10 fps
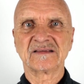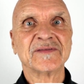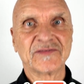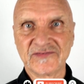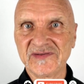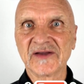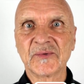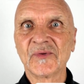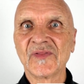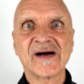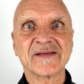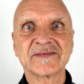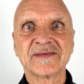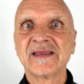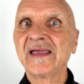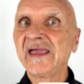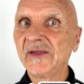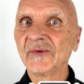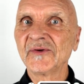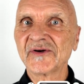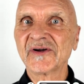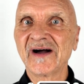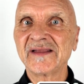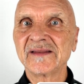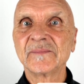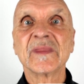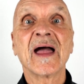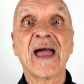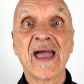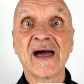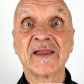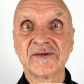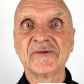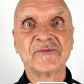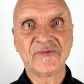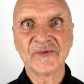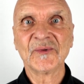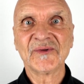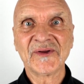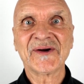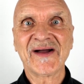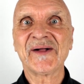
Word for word: Stick with us, heal your gut, and fuel your